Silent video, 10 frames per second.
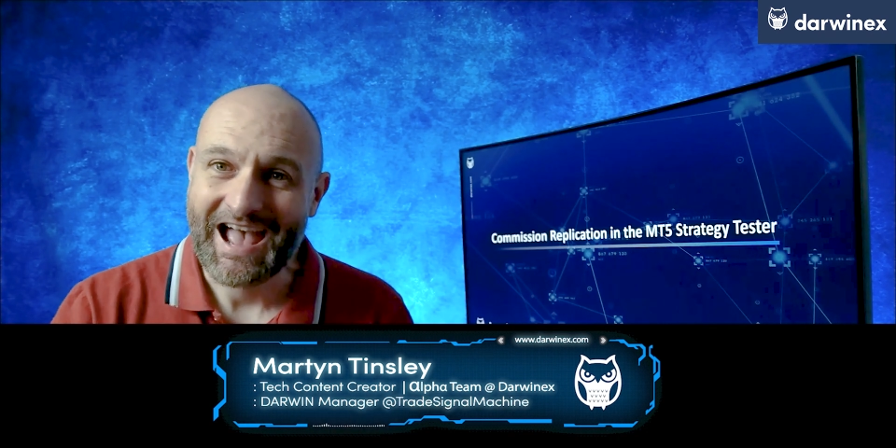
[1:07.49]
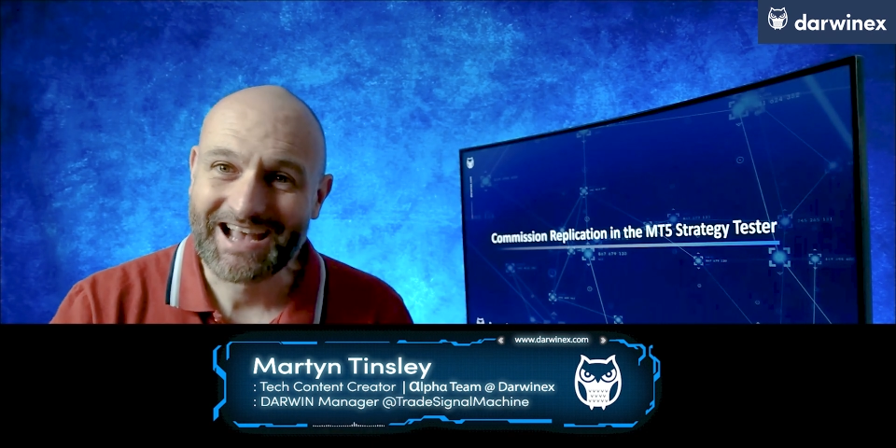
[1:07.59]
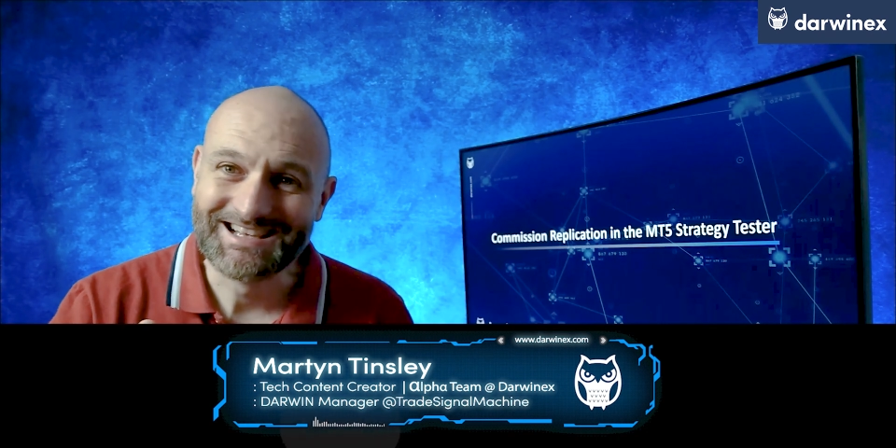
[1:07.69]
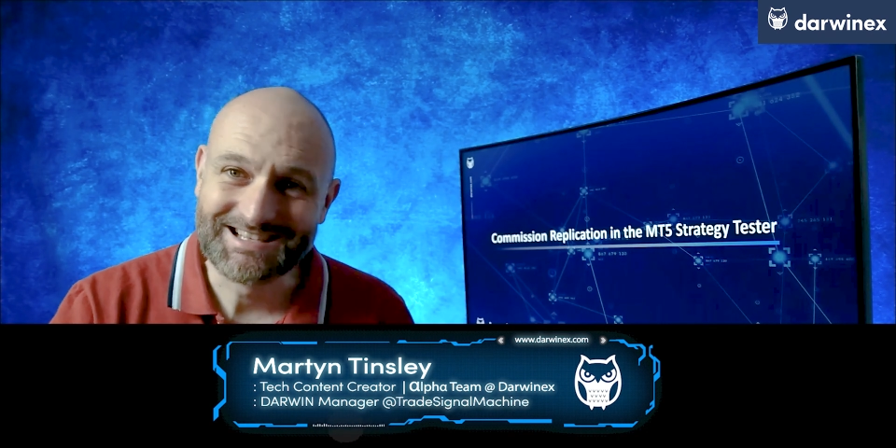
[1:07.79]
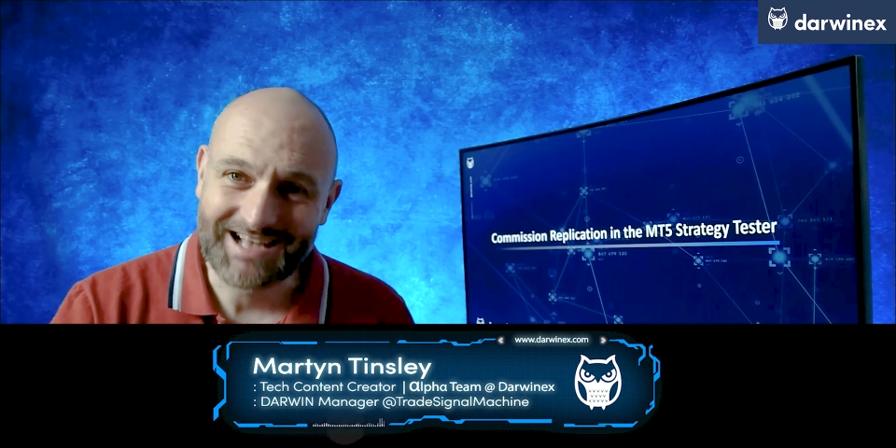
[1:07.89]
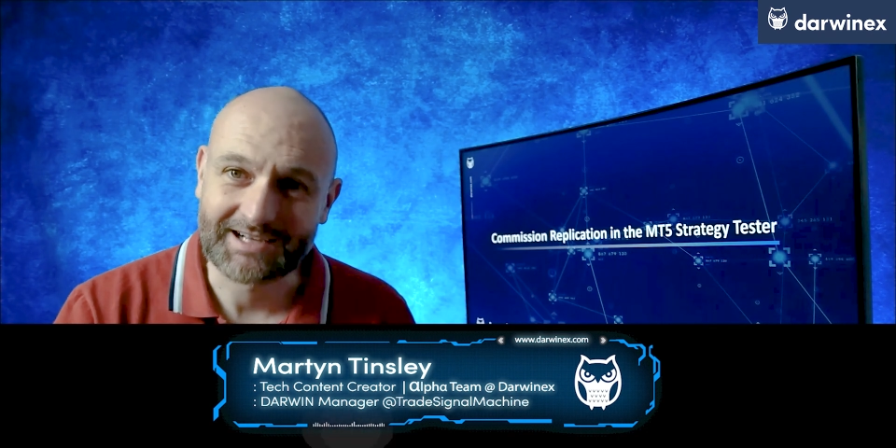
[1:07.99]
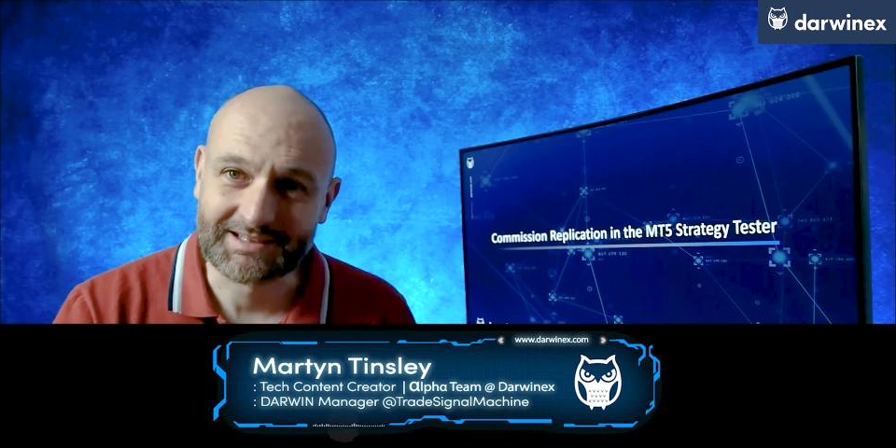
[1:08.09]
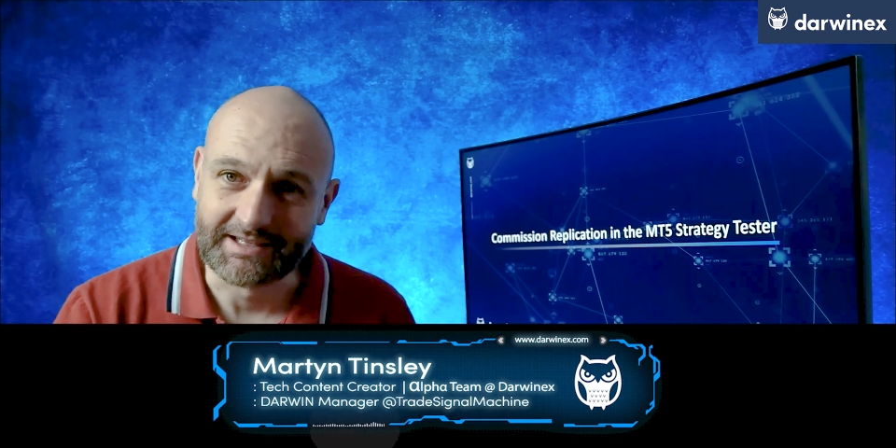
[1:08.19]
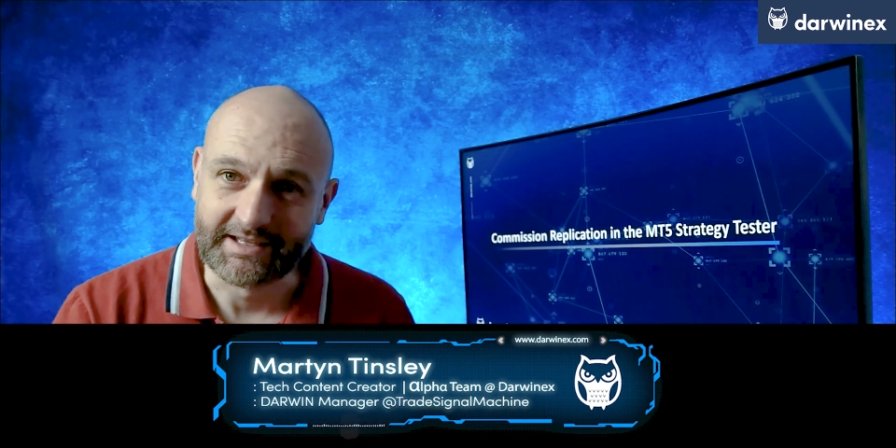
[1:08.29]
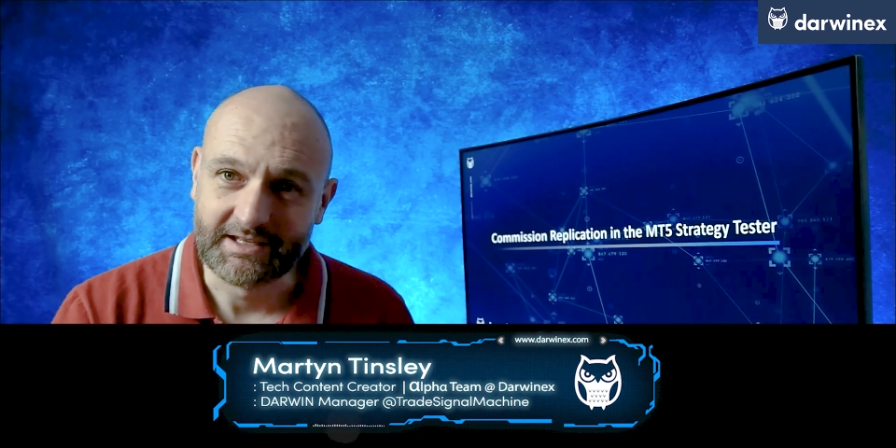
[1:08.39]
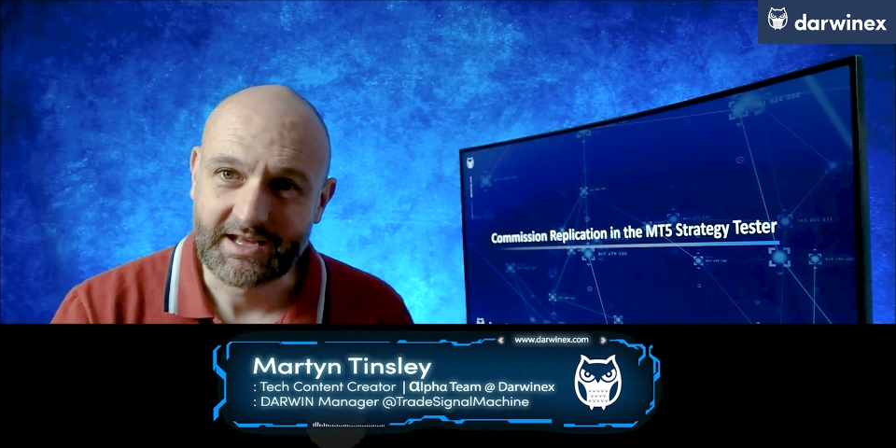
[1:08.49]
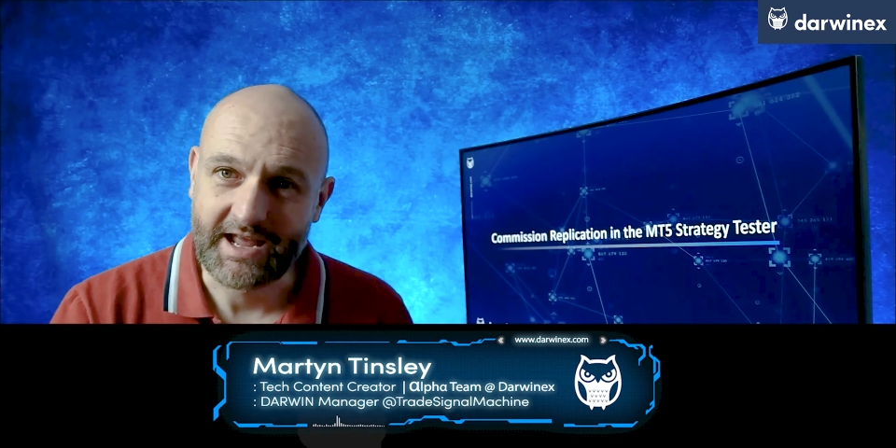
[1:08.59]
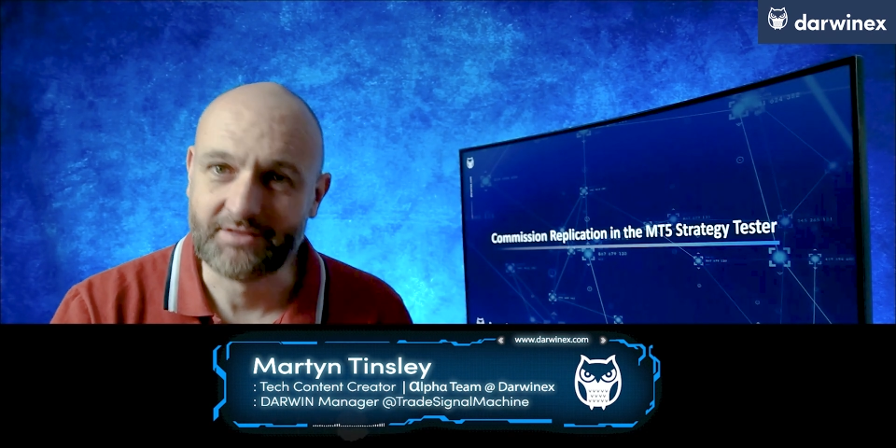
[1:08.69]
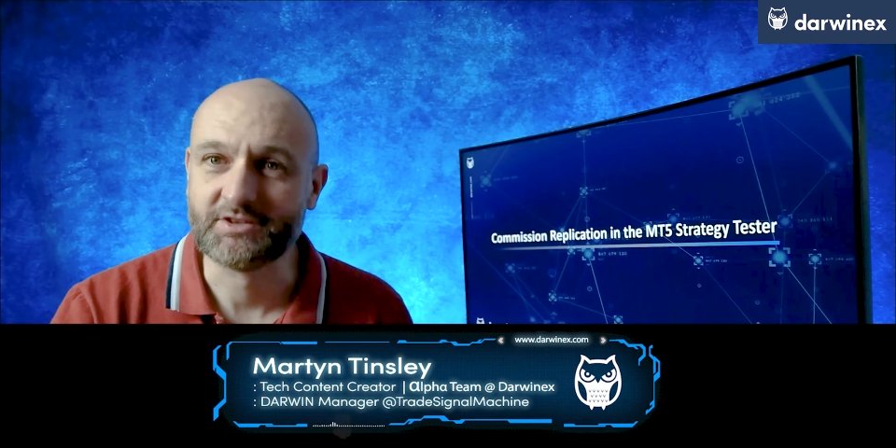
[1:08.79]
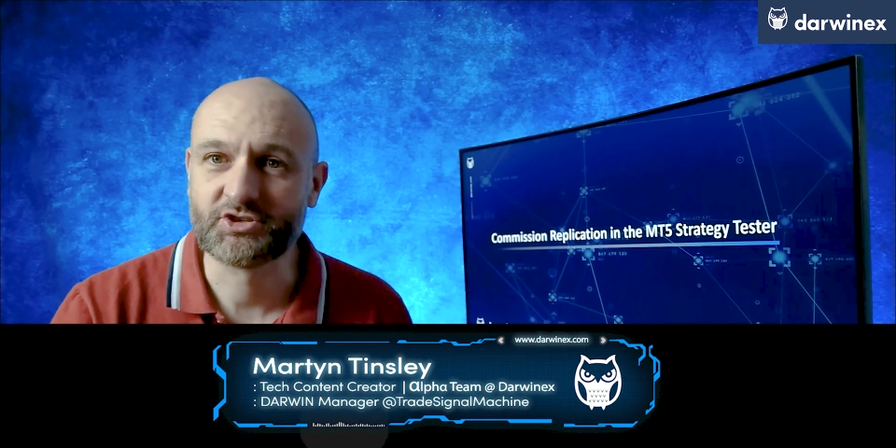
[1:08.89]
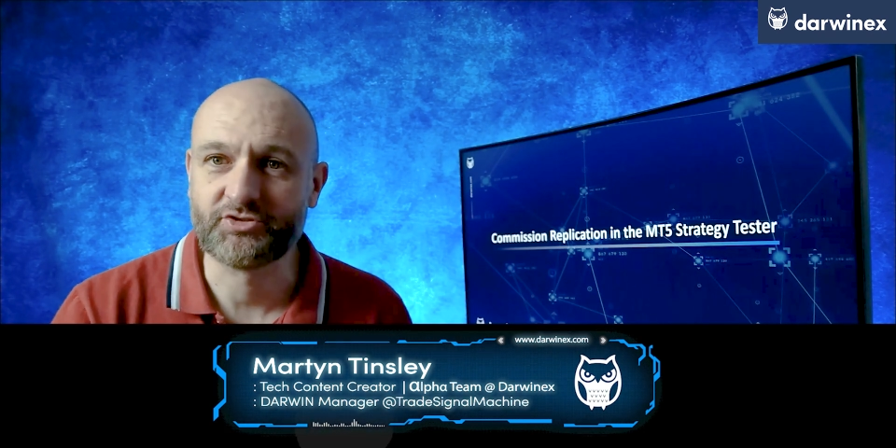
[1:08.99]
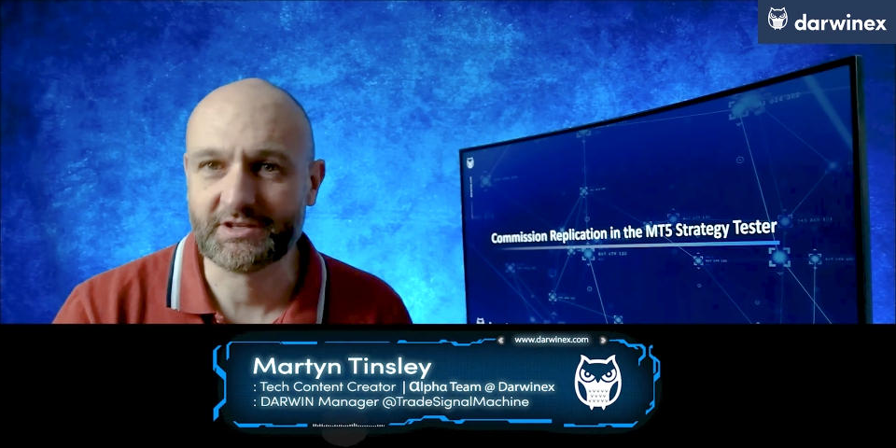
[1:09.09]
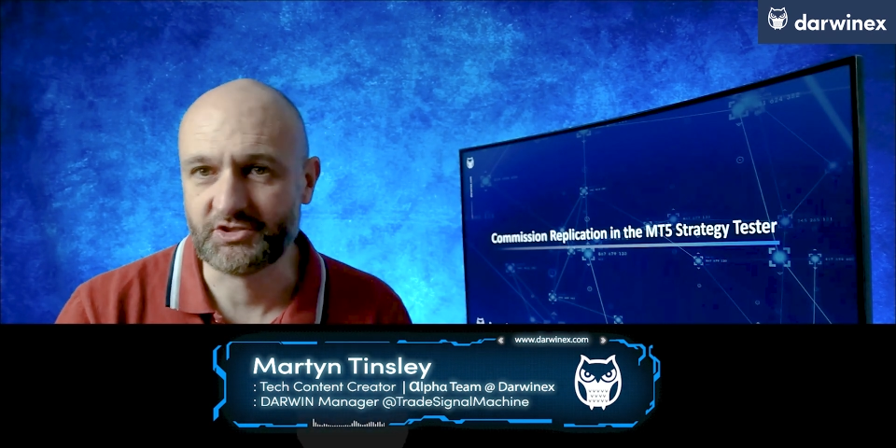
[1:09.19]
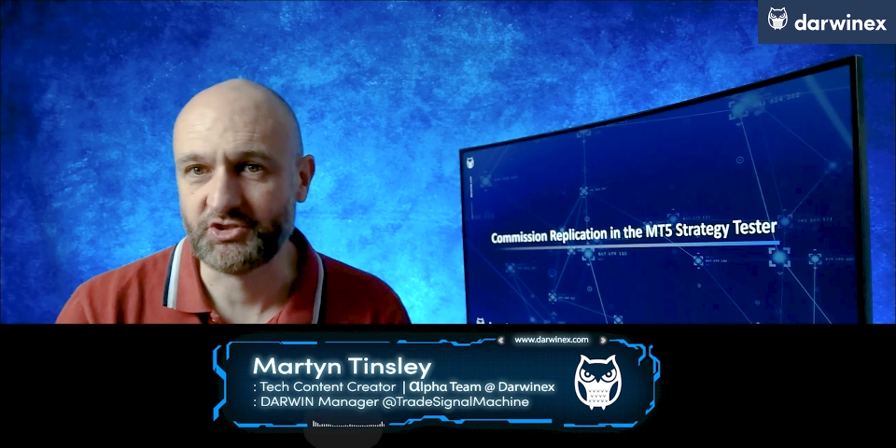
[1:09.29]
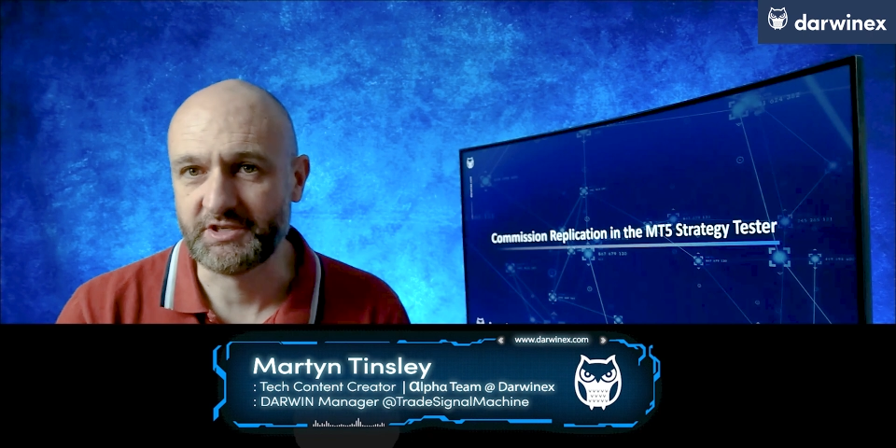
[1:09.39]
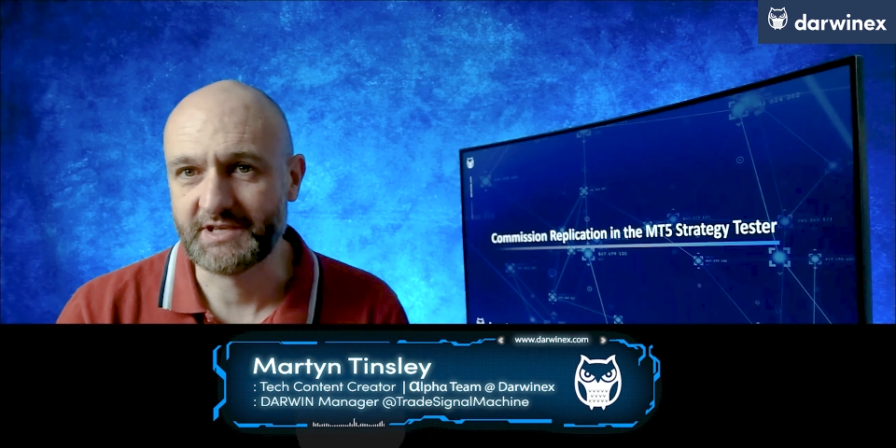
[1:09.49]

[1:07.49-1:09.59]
exactly in the strategy